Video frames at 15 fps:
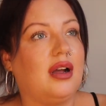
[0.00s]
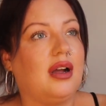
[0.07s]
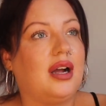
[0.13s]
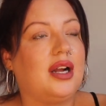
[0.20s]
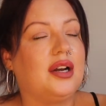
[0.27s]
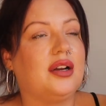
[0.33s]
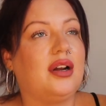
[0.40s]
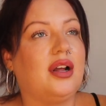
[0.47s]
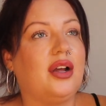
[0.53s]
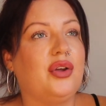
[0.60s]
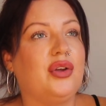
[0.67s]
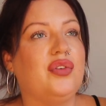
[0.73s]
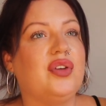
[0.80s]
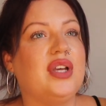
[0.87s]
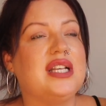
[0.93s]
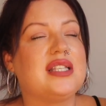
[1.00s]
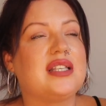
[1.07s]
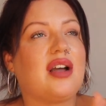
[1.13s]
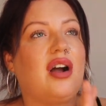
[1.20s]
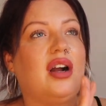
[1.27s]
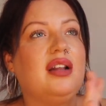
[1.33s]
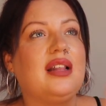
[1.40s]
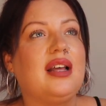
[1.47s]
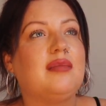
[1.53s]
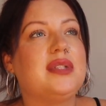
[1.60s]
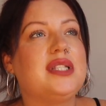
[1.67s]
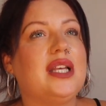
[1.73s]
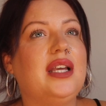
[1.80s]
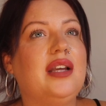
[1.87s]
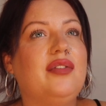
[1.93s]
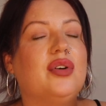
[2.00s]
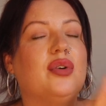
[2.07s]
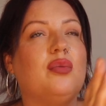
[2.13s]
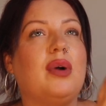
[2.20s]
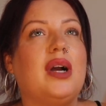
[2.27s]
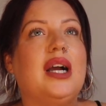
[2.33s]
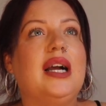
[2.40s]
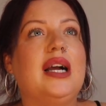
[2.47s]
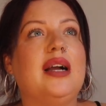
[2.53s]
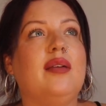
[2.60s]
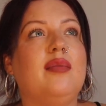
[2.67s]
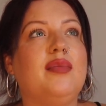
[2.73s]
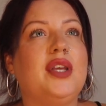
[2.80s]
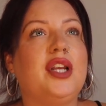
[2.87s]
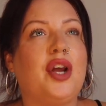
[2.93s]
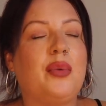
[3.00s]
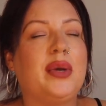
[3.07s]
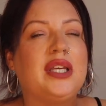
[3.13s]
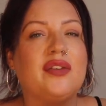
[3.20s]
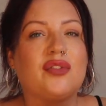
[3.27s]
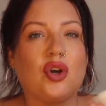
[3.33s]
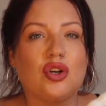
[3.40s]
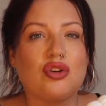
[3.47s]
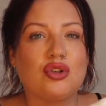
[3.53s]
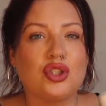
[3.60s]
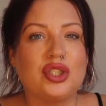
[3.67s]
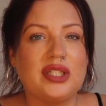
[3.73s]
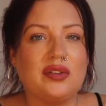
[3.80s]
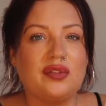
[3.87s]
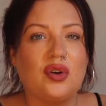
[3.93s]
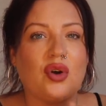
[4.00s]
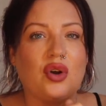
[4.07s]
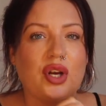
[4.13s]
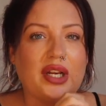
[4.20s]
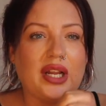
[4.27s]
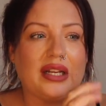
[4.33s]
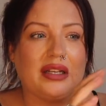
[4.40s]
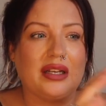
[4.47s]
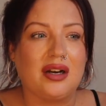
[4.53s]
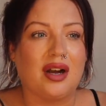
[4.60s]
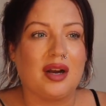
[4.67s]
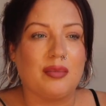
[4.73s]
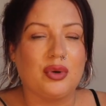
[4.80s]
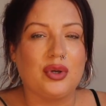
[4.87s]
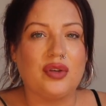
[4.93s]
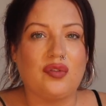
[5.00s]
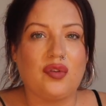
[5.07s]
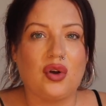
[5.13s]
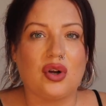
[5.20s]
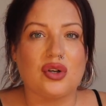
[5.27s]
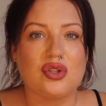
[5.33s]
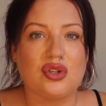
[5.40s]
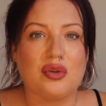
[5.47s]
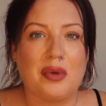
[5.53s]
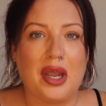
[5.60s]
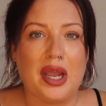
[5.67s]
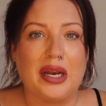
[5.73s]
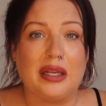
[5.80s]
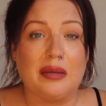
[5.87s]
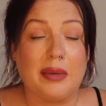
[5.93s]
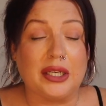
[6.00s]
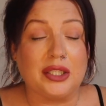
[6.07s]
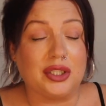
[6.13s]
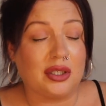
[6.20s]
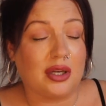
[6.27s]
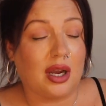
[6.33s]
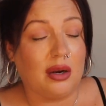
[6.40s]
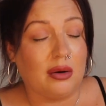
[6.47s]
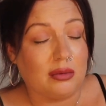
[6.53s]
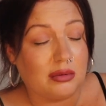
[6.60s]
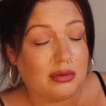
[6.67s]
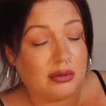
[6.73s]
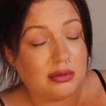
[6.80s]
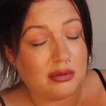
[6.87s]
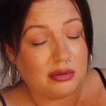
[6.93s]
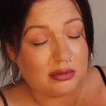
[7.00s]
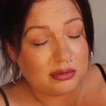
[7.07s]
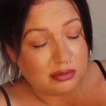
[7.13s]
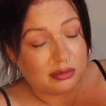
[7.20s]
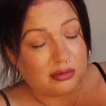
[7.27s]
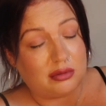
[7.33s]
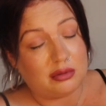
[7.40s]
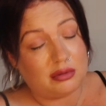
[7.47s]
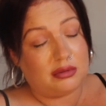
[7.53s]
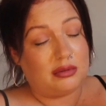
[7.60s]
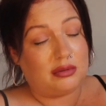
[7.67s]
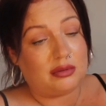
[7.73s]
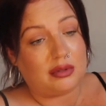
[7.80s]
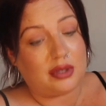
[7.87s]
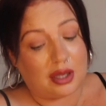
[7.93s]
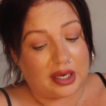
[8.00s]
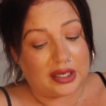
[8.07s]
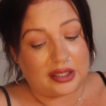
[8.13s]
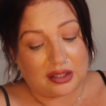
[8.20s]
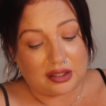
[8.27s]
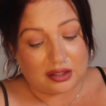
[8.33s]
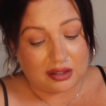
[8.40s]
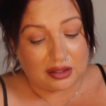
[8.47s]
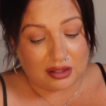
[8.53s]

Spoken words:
I don't know. It's kind of that material where, you know, when you've got a crusty foot and then you like put your foot on something and it makes you go like,